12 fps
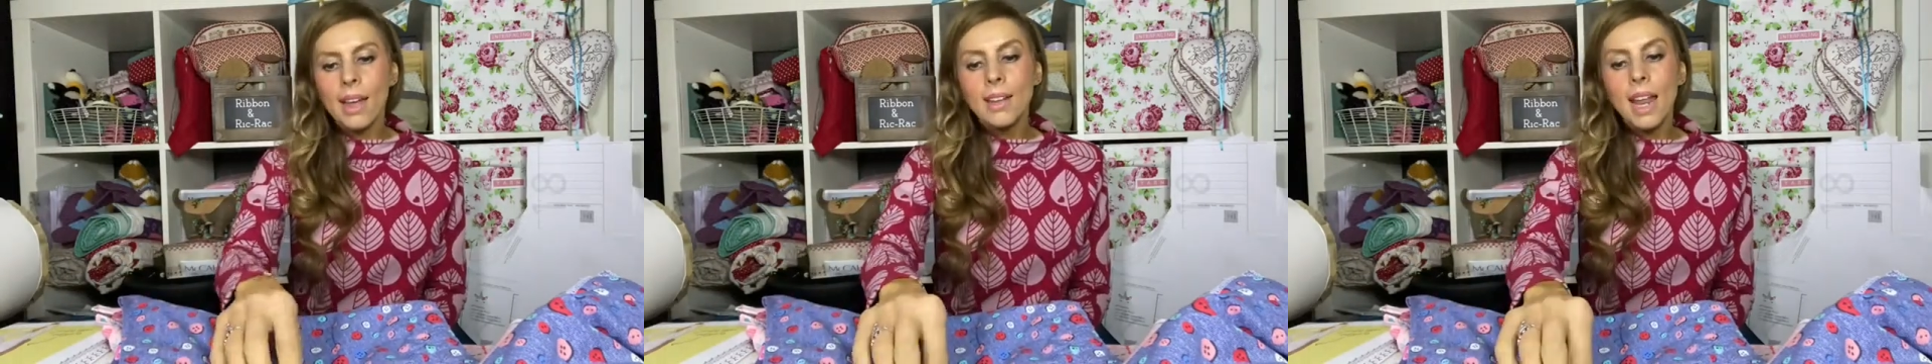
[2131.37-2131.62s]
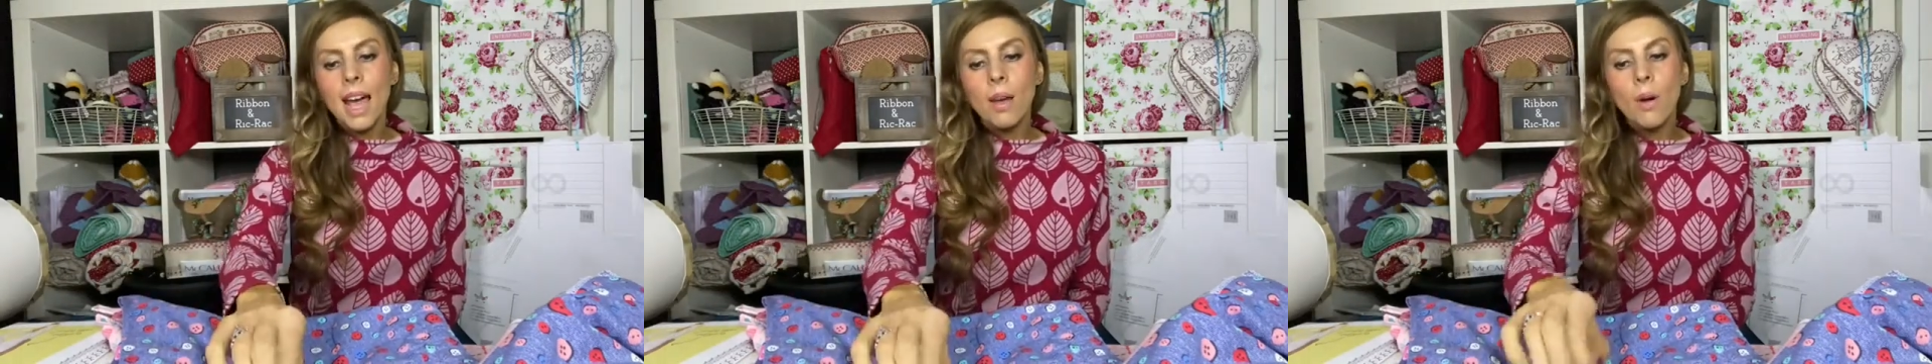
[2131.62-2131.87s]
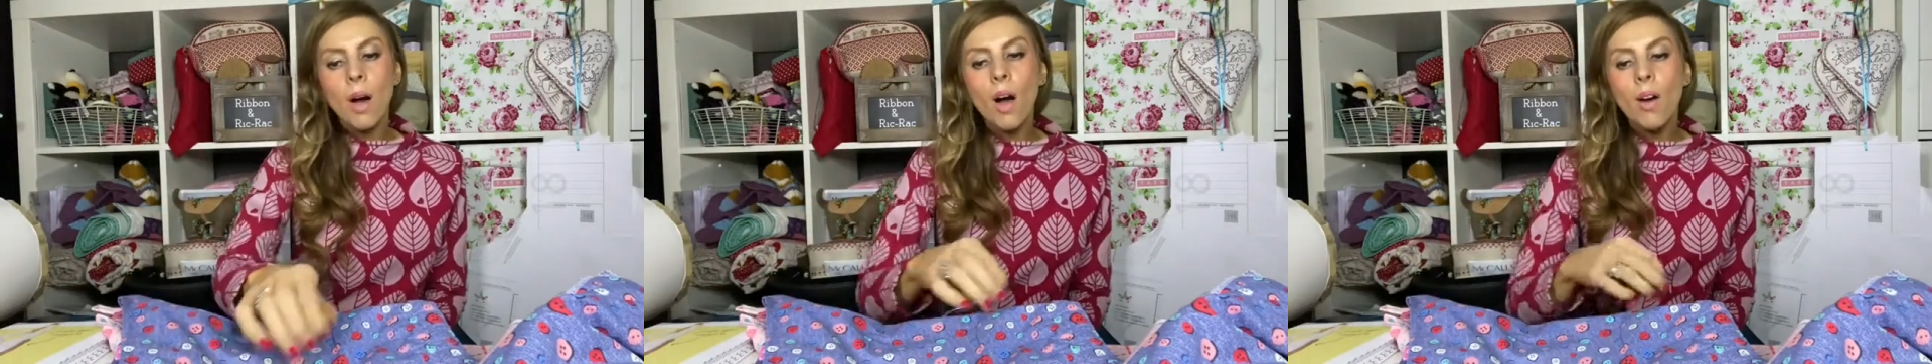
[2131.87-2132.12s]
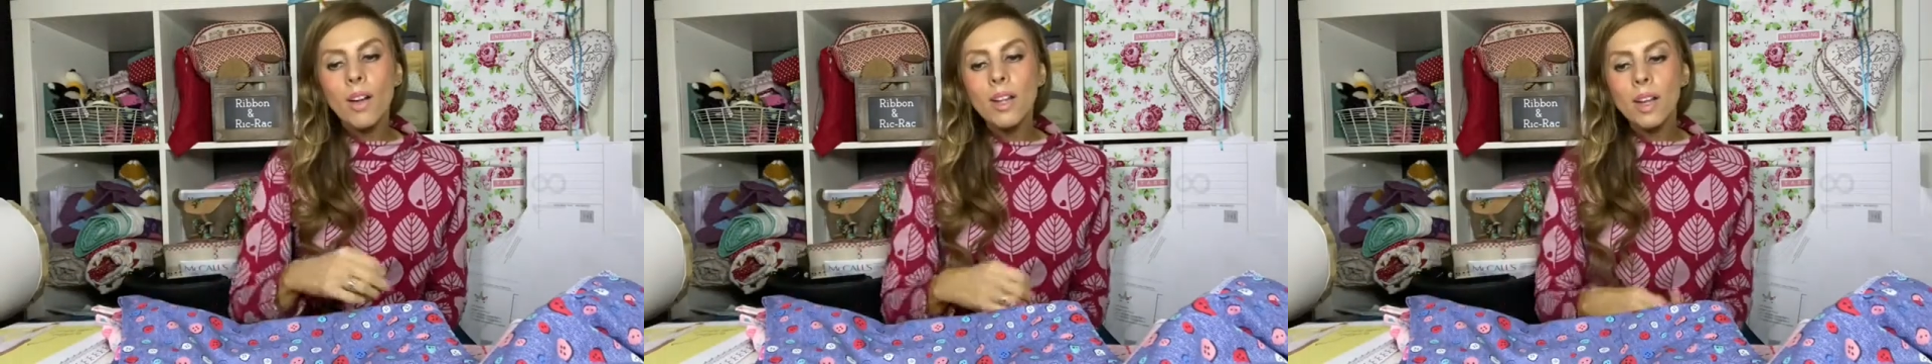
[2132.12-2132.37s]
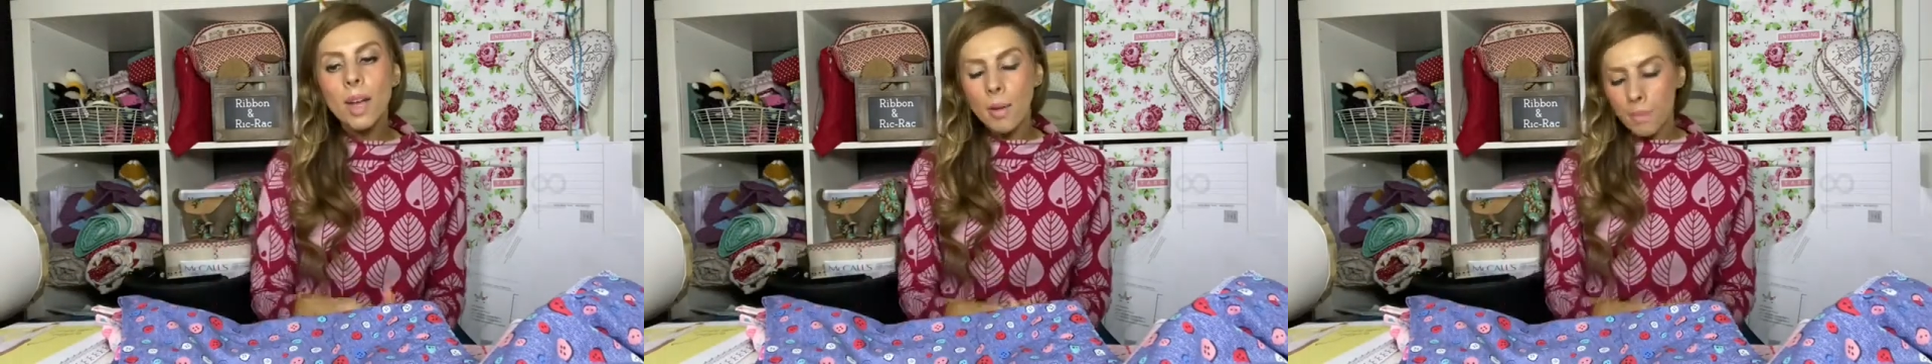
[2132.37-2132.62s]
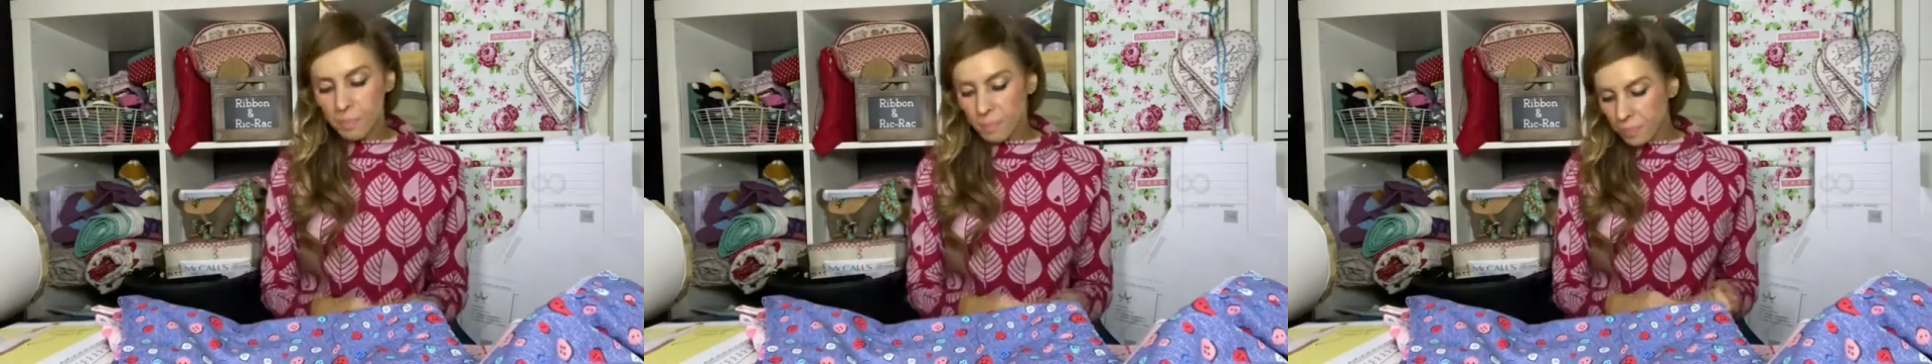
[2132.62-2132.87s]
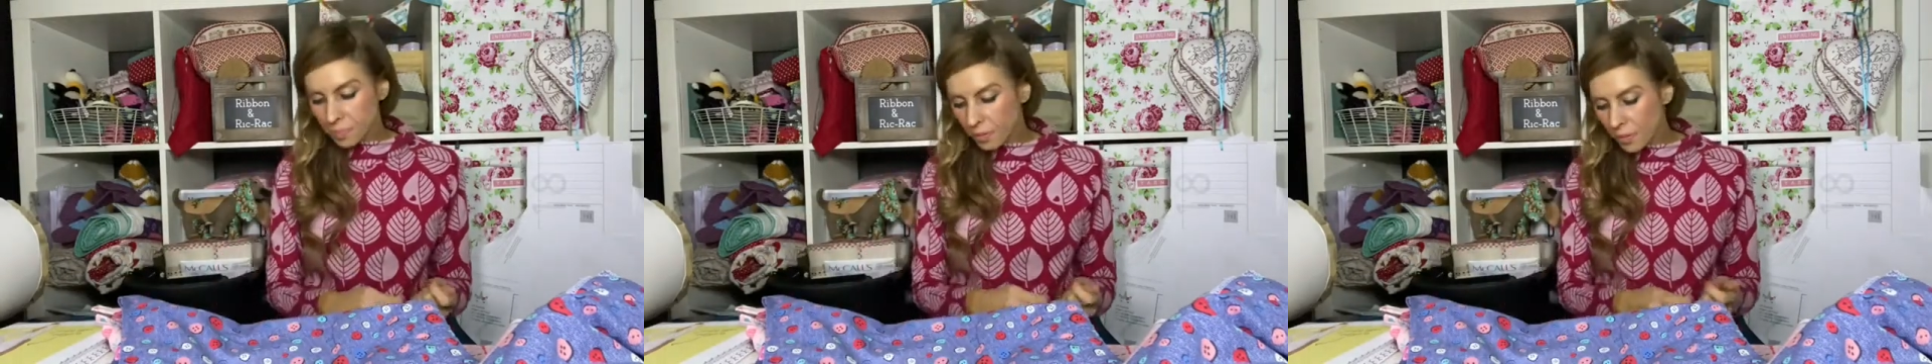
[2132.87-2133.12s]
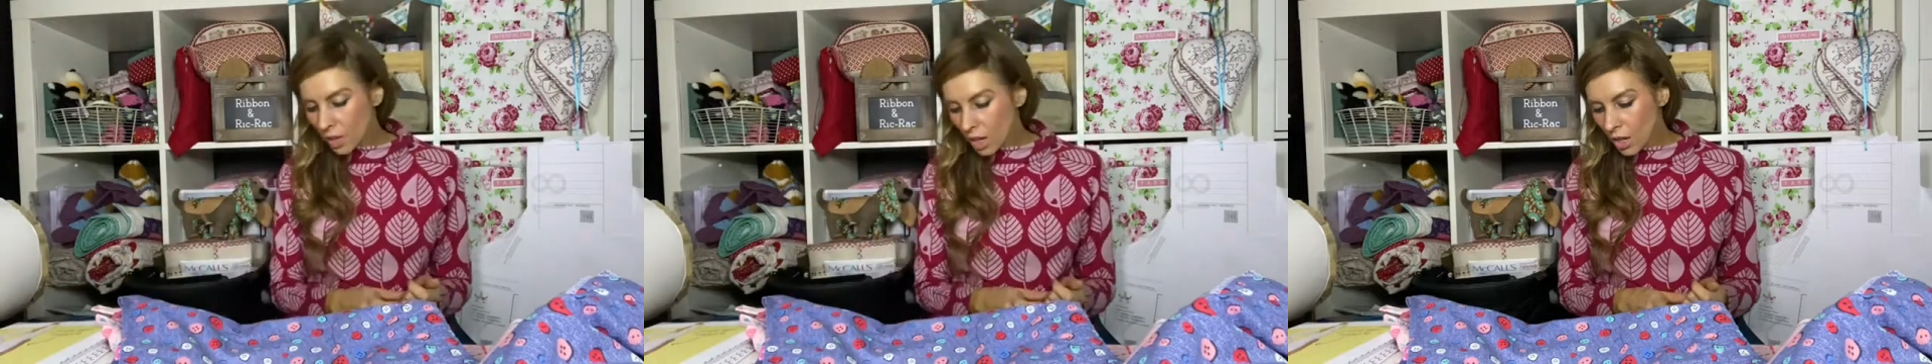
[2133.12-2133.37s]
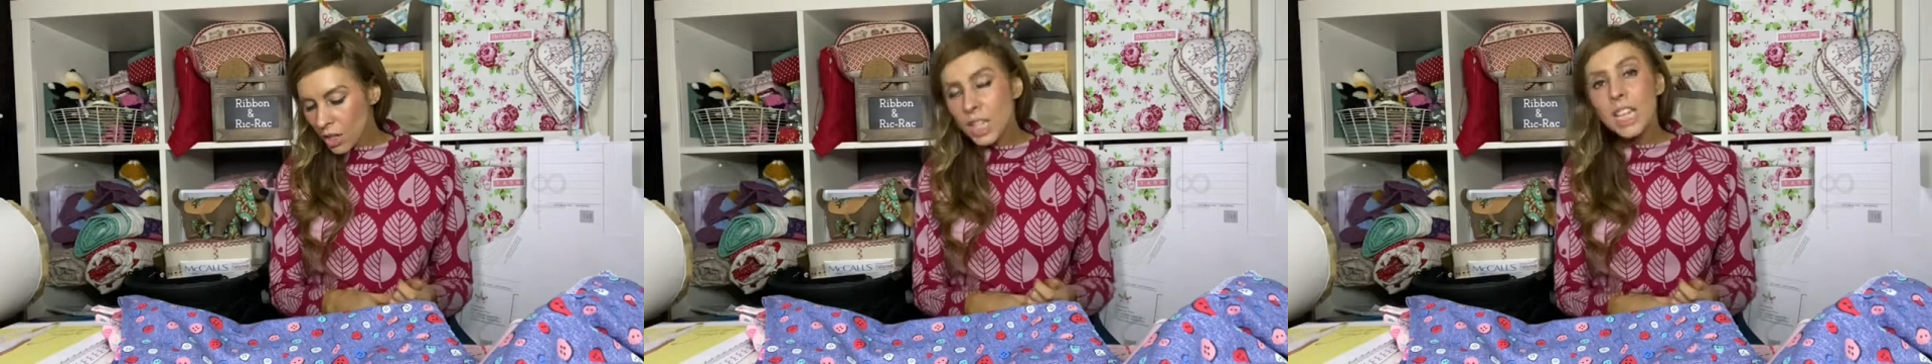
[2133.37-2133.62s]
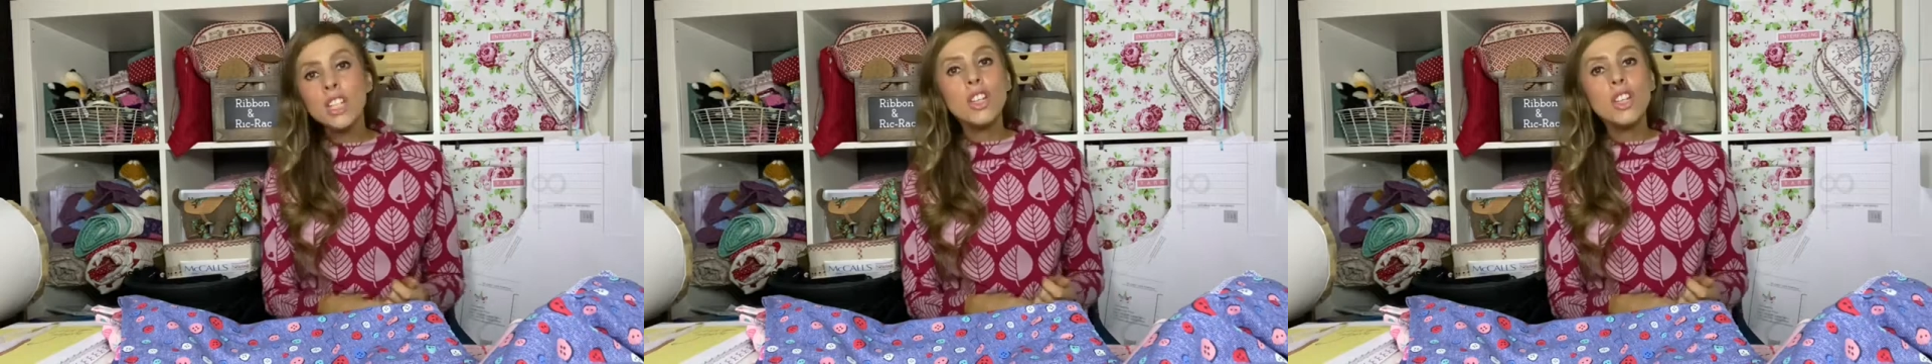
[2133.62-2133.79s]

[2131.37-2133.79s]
Now, I um, this